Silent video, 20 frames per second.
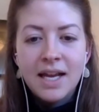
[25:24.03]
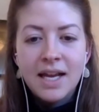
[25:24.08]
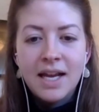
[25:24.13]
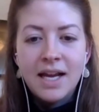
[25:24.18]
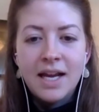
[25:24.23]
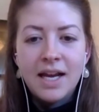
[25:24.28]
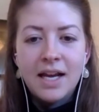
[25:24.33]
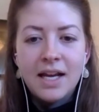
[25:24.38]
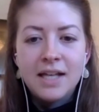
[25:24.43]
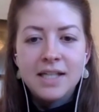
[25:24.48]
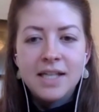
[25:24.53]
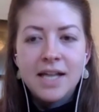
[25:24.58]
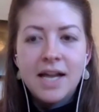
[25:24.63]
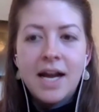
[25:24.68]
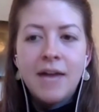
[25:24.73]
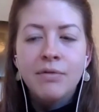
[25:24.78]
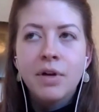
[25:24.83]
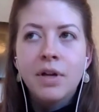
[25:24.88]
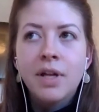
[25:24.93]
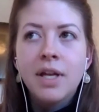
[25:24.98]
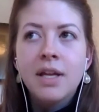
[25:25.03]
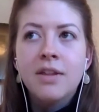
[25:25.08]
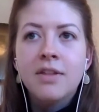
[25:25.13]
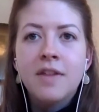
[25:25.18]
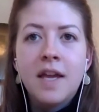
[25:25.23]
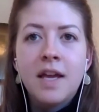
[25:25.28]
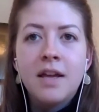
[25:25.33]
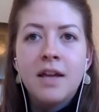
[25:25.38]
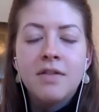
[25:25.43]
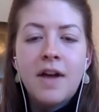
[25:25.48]
And I really
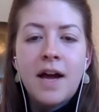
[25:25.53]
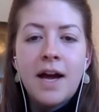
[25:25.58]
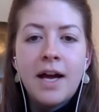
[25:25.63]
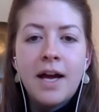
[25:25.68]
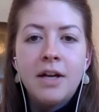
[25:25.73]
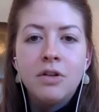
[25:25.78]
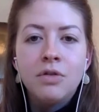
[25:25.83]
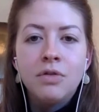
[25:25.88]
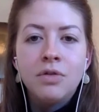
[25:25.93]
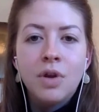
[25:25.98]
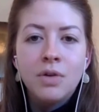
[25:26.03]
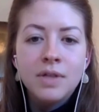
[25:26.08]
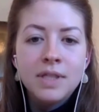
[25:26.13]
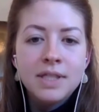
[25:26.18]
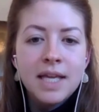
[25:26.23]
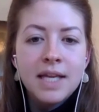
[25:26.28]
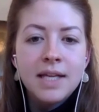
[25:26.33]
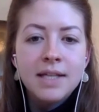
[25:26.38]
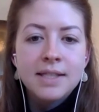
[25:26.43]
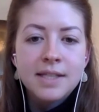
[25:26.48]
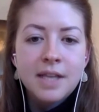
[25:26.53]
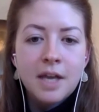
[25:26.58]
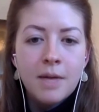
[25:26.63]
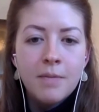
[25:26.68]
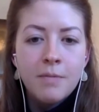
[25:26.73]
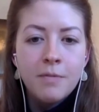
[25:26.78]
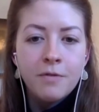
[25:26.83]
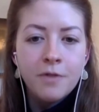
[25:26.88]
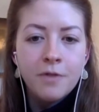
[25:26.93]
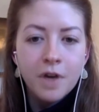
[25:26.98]
think that those things
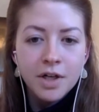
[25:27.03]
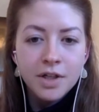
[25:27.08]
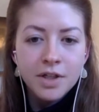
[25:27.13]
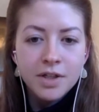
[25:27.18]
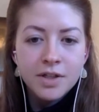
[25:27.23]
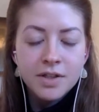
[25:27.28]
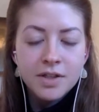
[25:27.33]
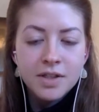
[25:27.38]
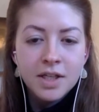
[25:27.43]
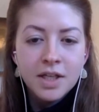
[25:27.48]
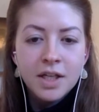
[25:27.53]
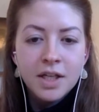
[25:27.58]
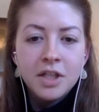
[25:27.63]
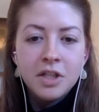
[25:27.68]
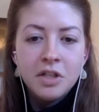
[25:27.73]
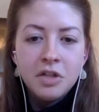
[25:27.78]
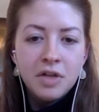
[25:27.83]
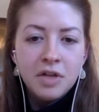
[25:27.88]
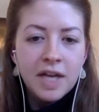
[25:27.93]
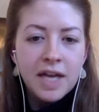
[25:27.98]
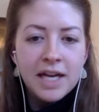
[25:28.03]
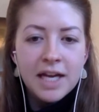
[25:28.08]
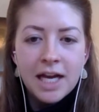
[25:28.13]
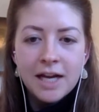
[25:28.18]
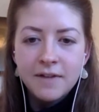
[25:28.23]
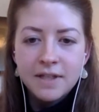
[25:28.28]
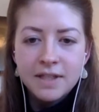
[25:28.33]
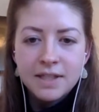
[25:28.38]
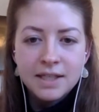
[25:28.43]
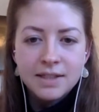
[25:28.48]
come first. You can't
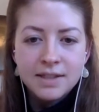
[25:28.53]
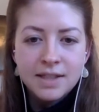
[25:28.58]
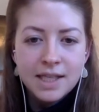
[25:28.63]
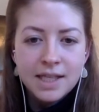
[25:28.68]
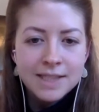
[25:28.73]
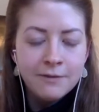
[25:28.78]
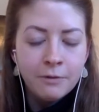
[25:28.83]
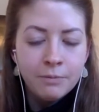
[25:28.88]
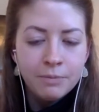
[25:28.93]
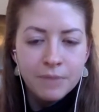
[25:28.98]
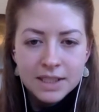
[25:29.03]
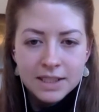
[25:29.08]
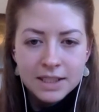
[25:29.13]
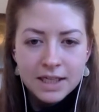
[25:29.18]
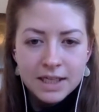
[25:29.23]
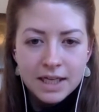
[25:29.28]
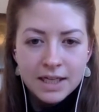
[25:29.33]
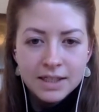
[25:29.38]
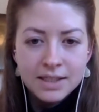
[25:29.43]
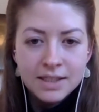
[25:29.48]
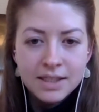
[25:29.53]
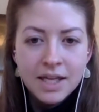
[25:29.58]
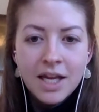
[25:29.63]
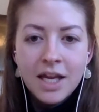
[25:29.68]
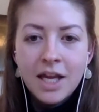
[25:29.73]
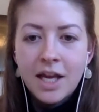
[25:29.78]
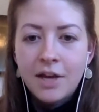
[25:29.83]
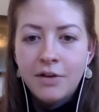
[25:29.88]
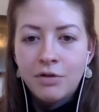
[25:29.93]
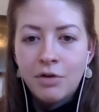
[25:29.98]
have a successful business
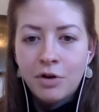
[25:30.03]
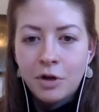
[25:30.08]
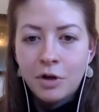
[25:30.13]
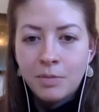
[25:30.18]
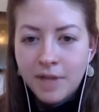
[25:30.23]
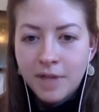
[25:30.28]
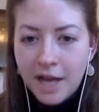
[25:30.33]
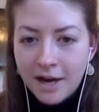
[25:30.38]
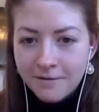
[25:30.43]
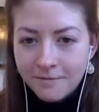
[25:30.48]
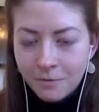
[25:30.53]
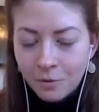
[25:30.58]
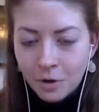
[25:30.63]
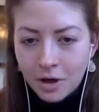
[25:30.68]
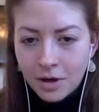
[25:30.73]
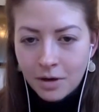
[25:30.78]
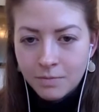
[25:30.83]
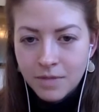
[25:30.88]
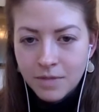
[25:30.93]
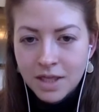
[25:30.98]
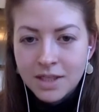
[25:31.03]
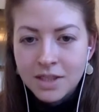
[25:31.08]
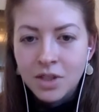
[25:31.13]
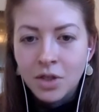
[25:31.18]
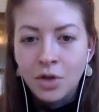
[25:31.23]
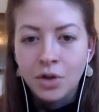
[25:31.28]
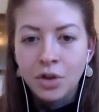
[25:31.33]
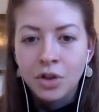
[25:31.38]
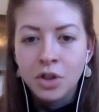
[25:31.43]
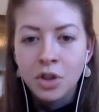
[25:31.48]
and grow your platform
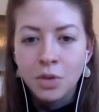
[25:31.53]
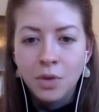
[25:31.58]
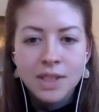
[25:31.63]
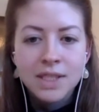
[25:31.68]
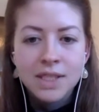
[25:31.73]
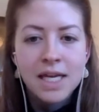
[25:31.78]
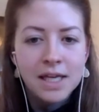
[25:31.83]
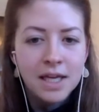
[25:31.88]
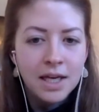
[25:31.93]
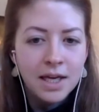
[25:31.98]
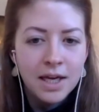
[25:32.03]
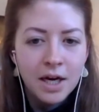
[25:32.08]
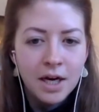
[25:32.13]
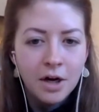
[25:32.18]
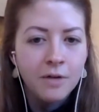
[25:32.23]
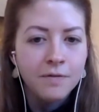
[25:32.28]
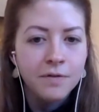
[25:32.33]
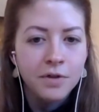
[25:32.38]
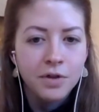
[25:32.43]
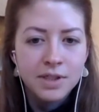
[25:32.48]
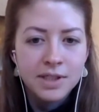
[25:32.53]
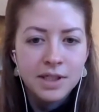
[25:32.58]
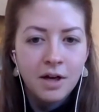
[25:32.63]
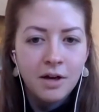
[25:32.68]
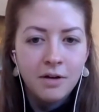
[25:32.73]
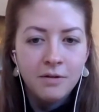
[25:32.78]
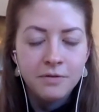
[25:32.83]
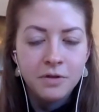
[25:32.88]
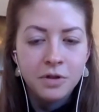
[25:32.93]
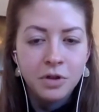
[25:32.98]
until you are taking care of
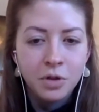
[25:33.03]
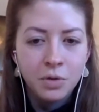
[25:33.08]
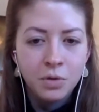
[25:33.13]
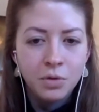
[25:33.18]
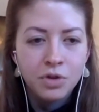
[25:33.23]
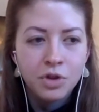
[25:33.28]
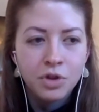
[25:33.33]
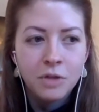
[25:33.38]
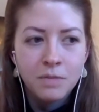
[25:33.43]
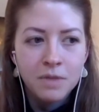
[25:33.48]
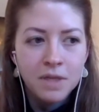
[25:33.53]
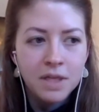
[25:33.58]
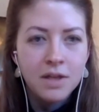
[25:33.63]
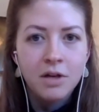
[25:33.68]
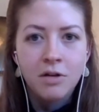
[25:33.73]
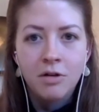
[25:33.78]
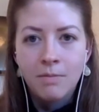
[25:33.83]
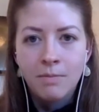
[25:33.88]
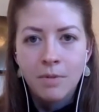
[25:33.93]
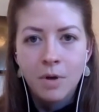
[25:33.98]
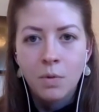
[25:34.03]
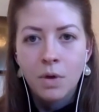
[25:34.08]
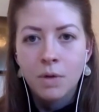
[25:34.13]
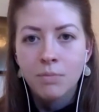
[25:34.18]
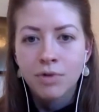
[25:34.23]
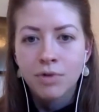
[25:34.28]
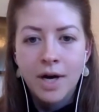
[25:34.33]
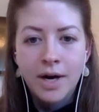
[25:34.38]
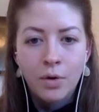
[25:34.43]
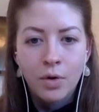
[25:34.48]
yourself. You should be the number
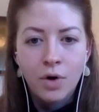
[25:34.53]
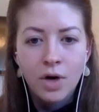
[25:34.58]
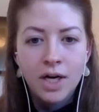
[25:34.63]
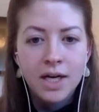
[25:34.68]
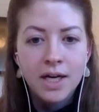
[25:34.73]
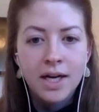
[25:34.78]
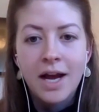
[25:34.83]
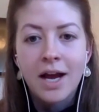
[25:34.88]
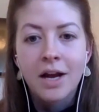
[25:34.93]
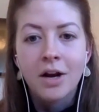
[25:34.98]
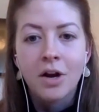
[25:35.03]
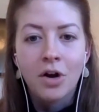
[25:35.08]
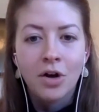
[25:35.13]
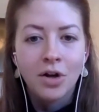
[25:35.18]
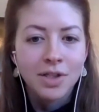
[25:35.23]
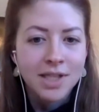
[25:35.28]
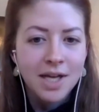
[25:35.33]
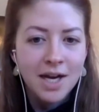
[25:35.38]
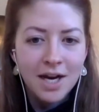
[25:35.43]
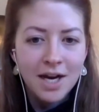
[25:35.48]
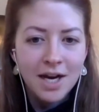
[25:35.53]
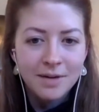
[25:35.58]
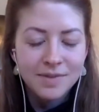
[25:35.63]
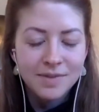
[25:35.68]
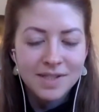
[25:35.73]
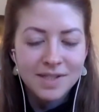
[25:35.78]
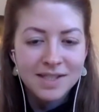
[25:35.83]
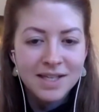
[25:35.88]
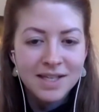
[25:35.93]
one priority at all times.